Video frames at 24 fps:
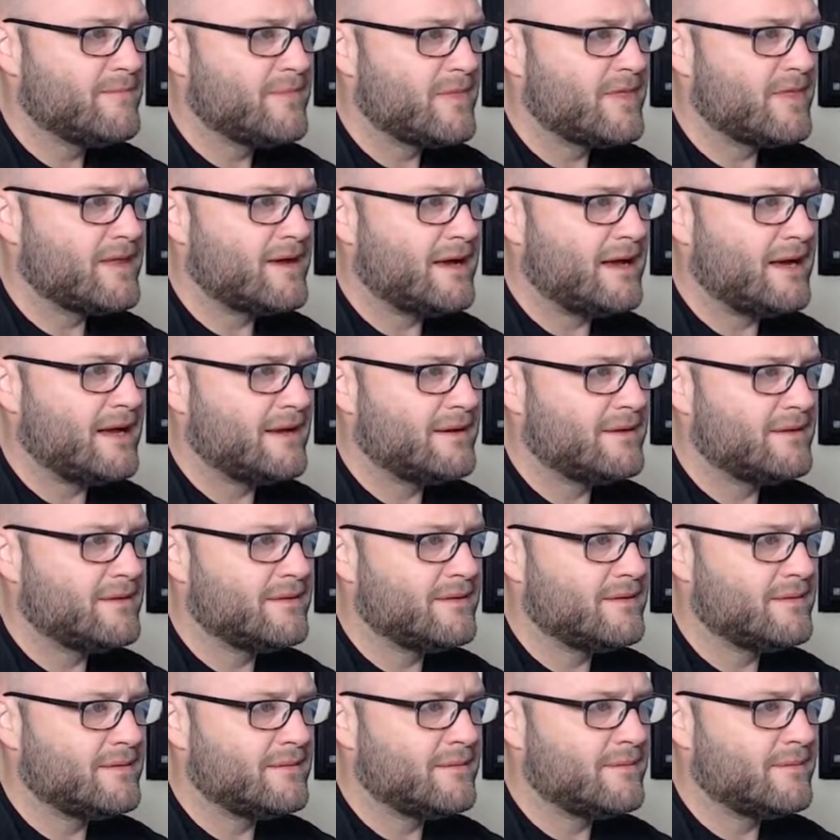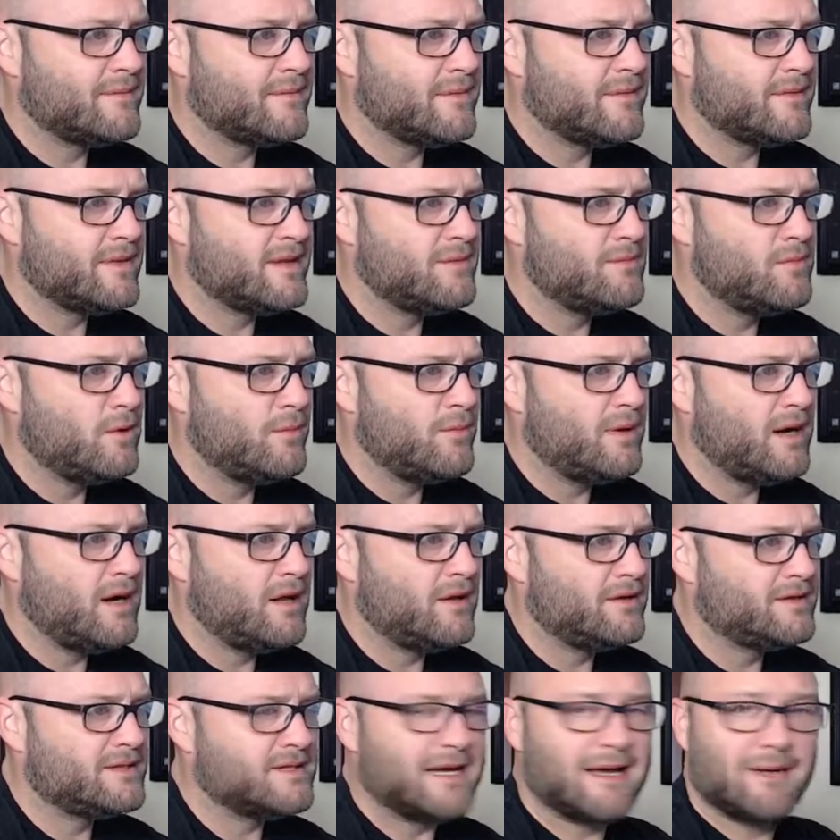that the mobile
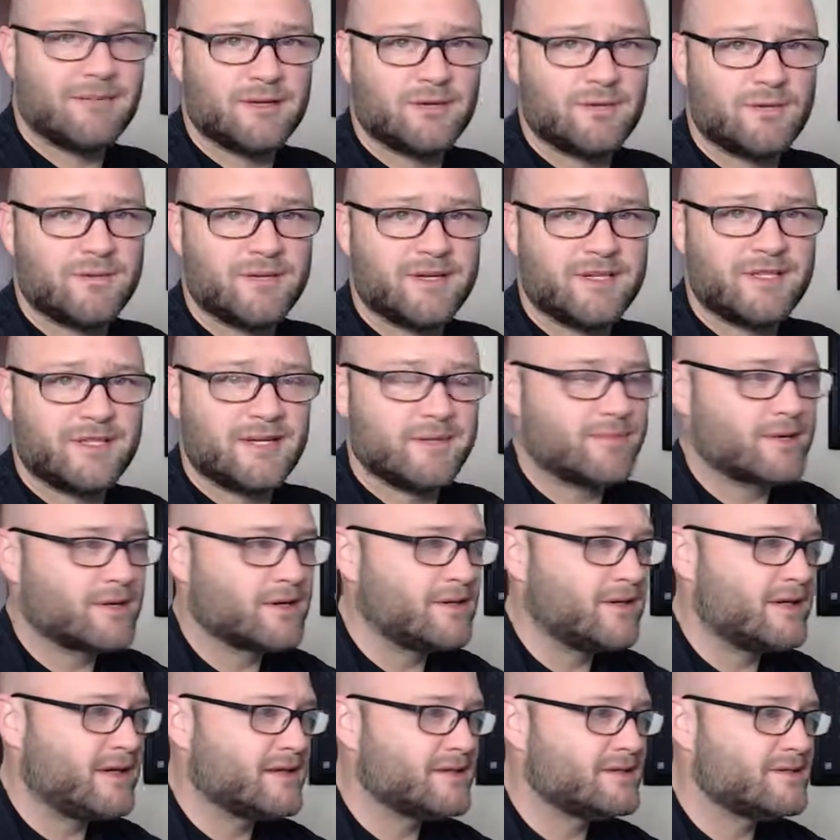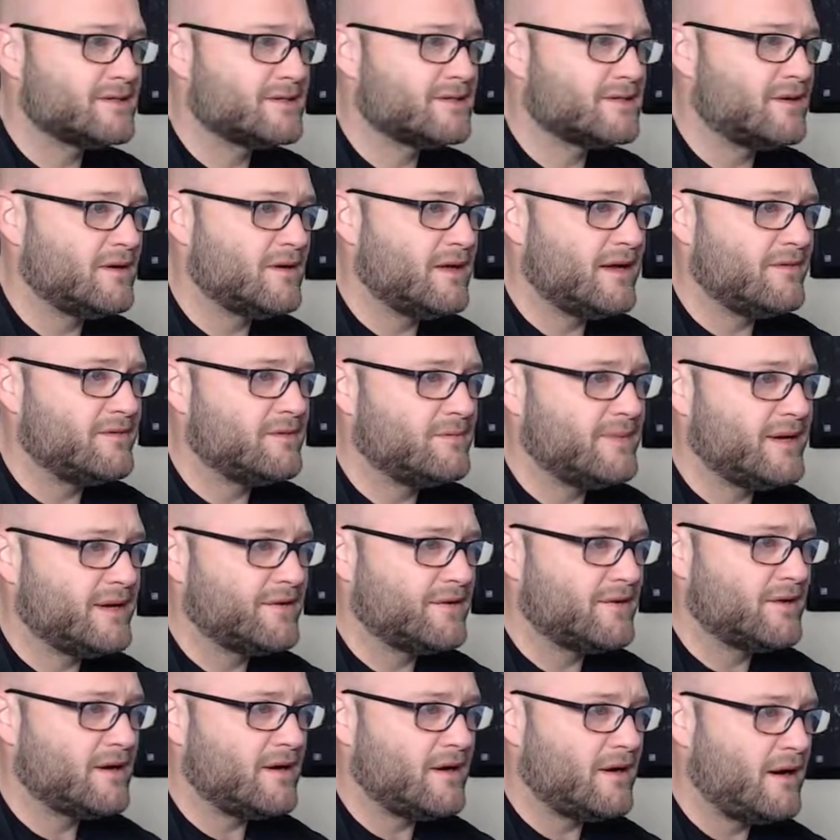and tablet will be cheaper clicks. So I'll have a
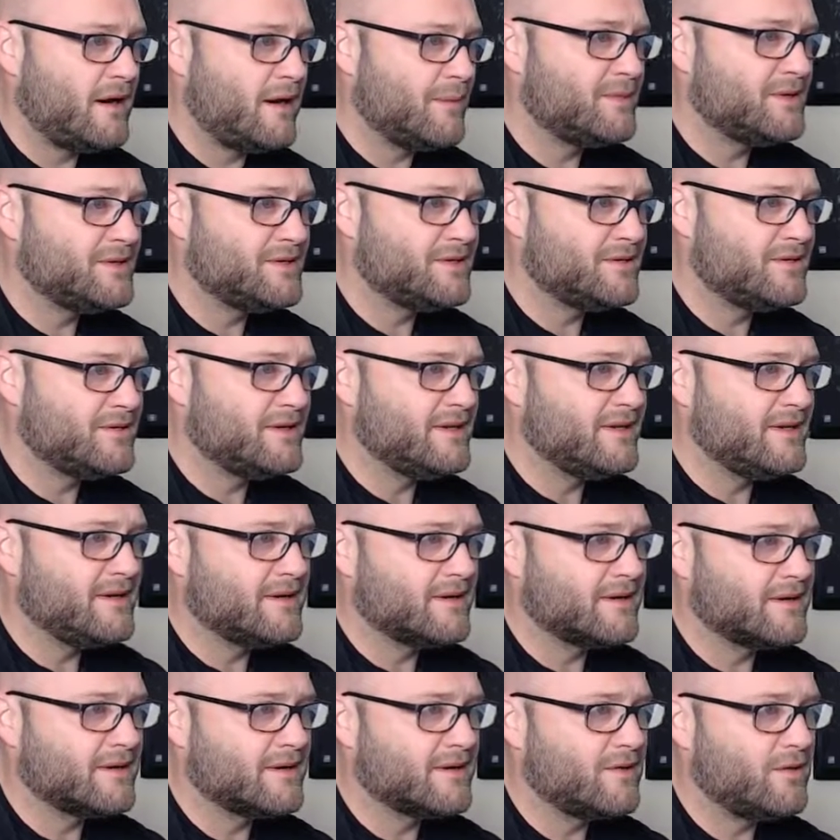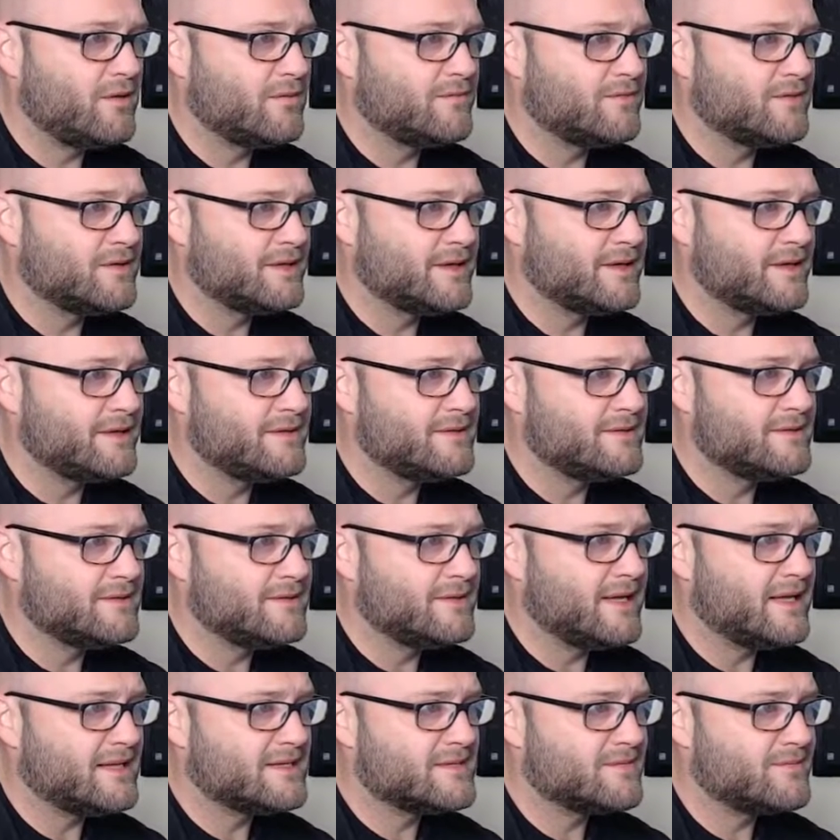better opportunity here, hopefully, to
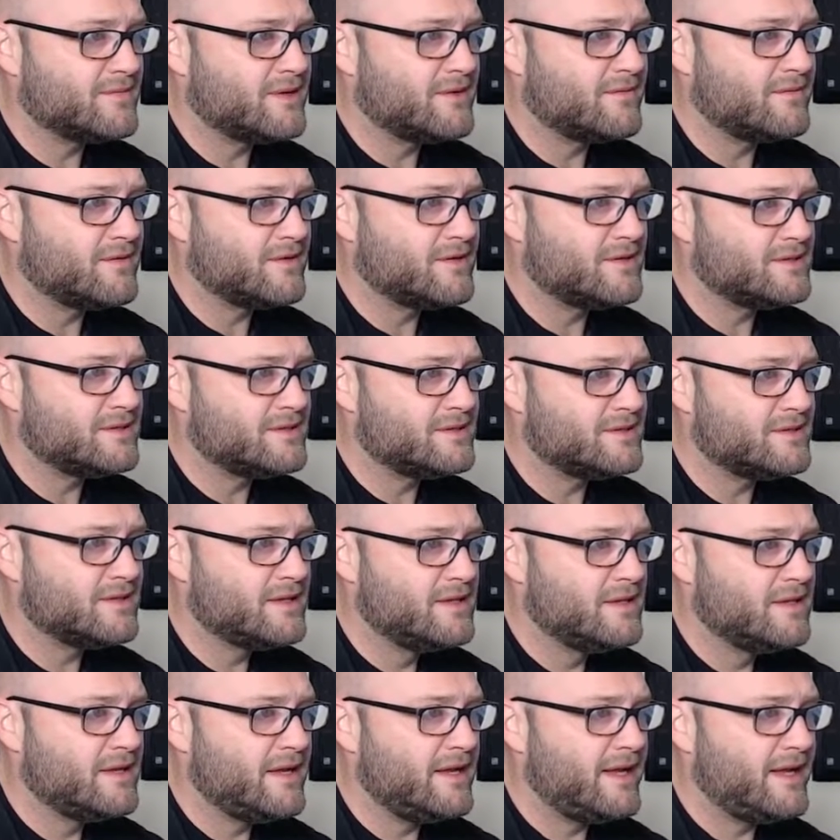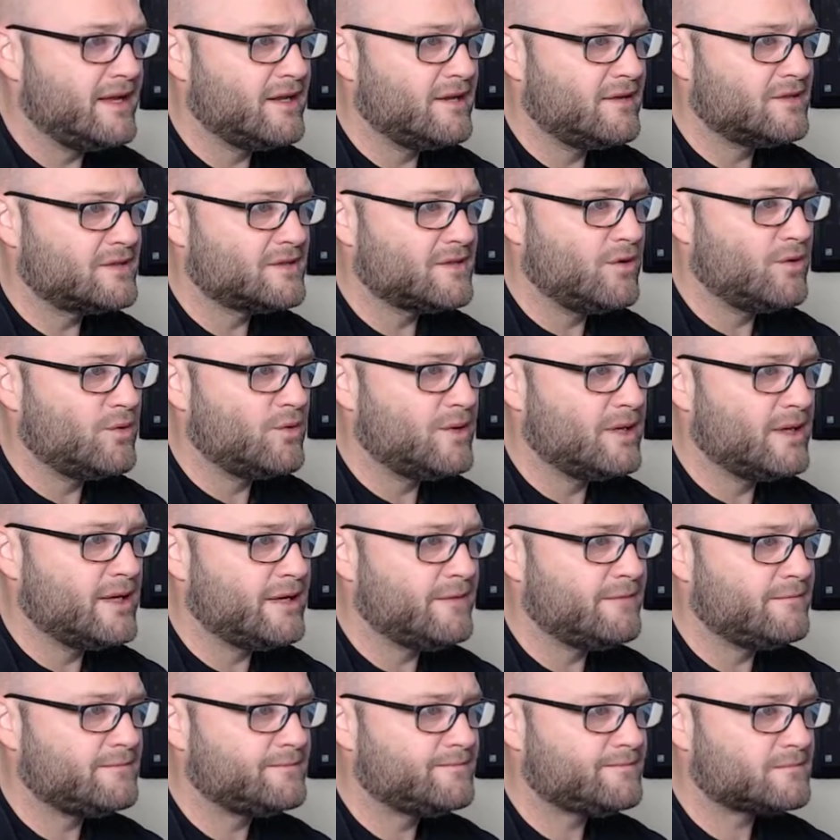get some conversions. English only.